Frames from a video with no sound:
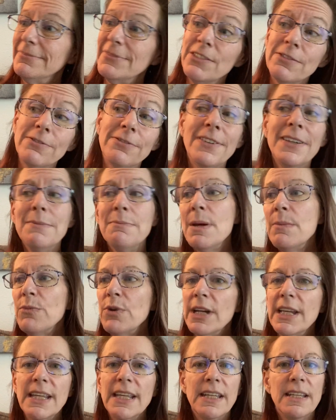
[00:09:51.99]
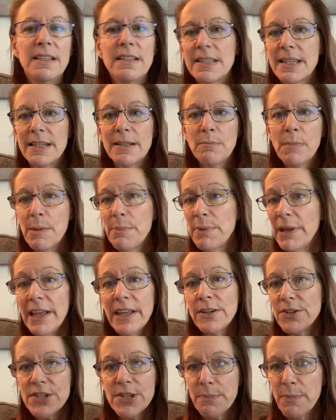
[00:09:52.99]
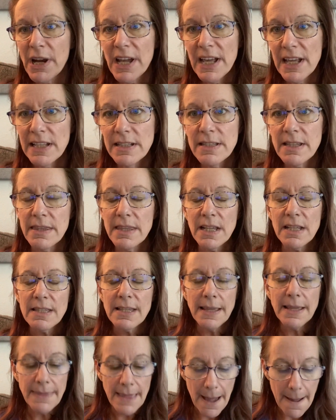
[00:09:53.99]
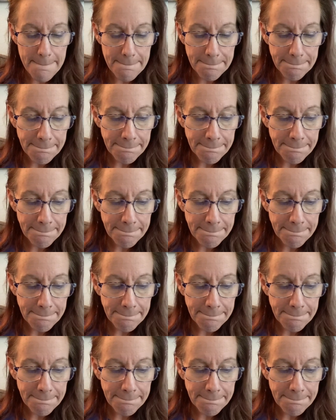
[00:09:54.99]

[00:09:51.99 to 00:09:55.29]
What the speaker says: fun memories and my planner spreads and things like that.